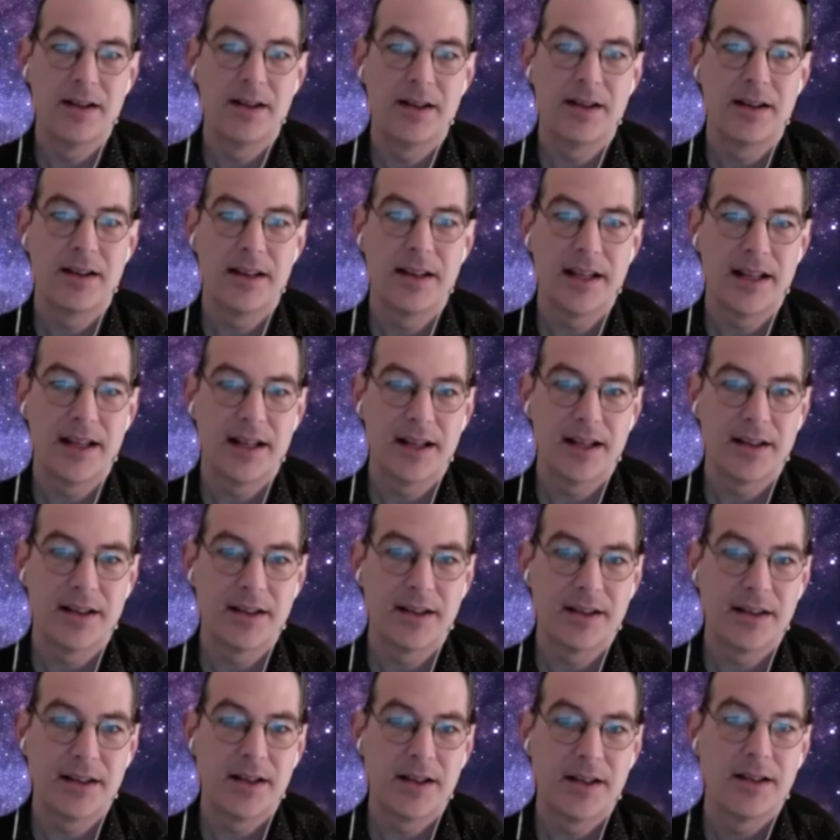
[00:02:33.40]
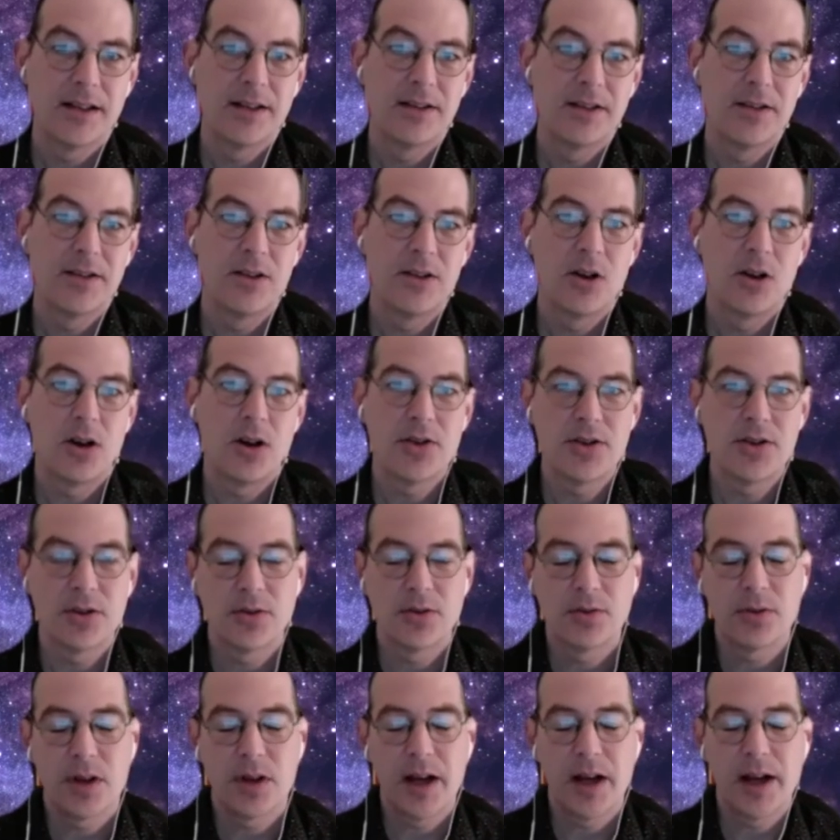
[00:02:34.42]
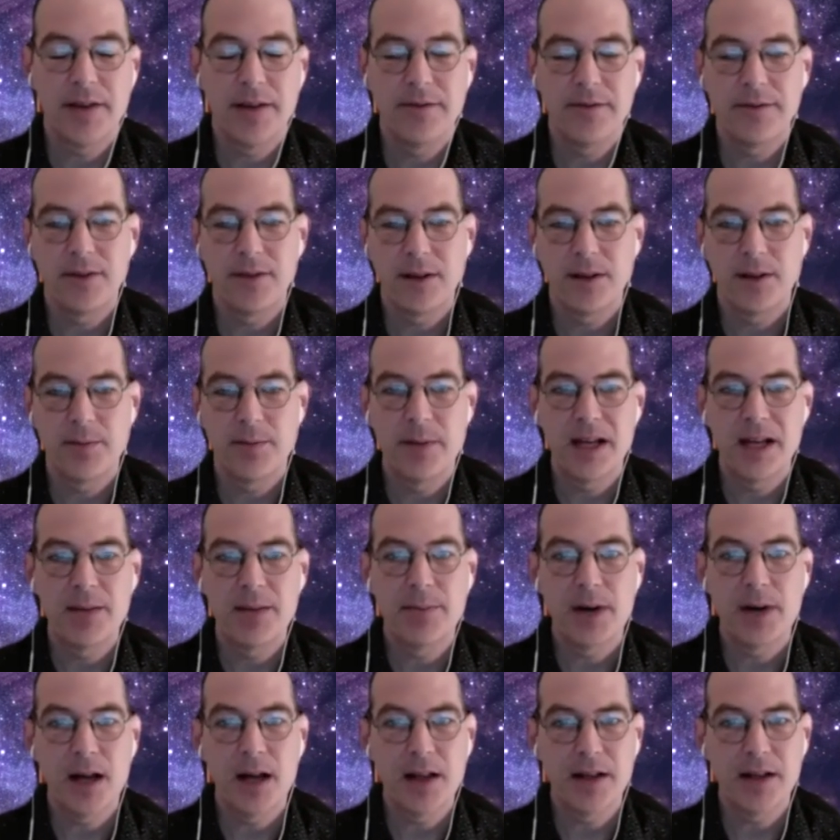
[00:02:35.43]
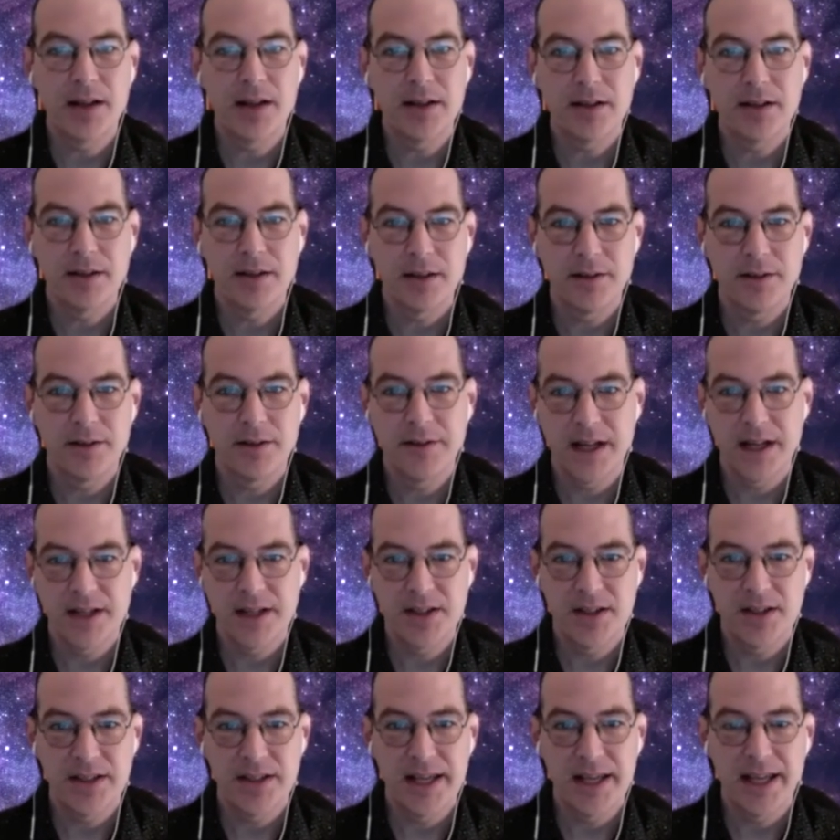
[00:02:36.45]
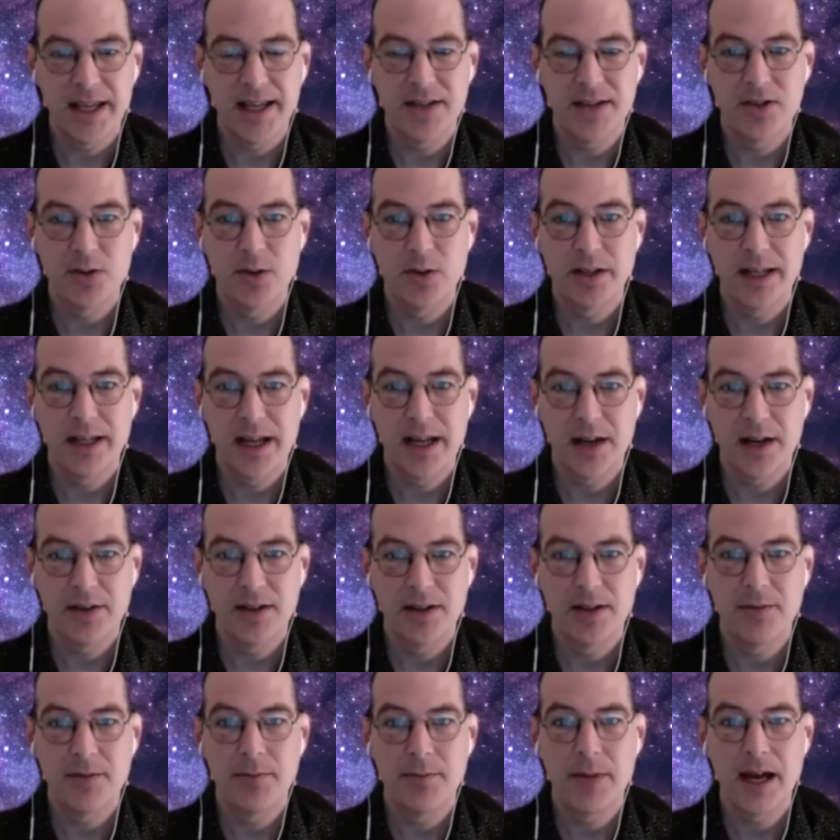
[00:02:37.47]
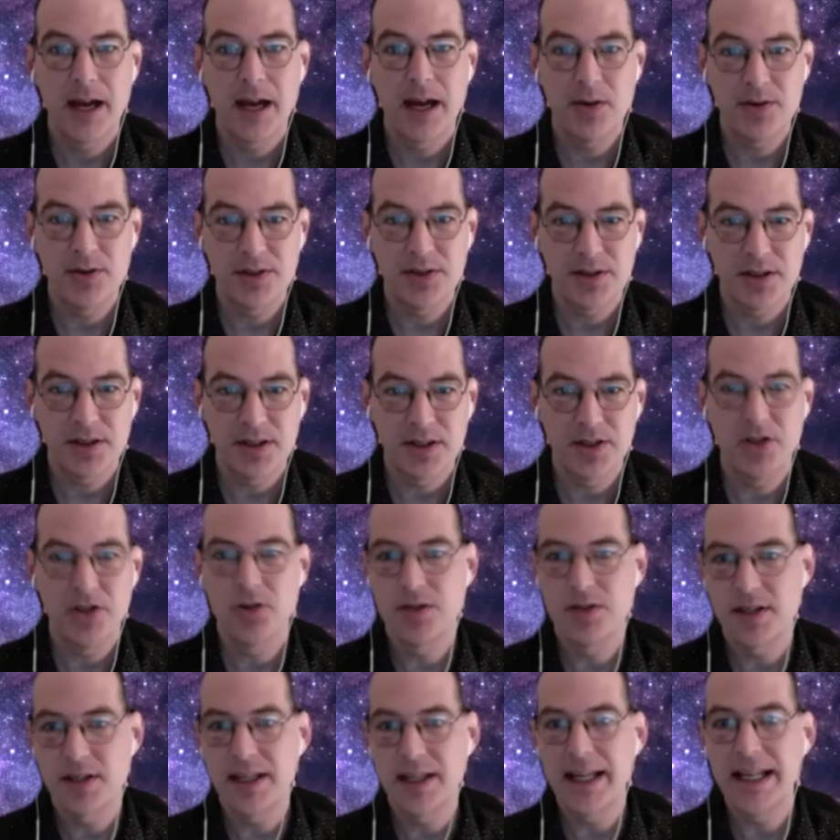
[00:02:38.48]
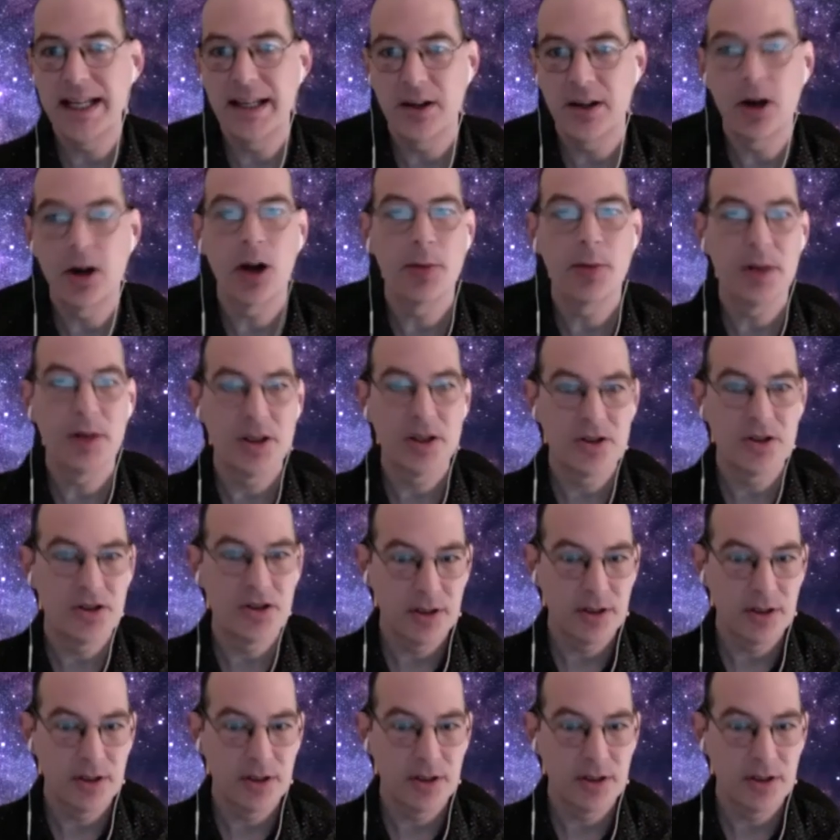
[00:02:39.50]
And you also have metabolic effects to take into account. That a mouse, it's used to eating garbage and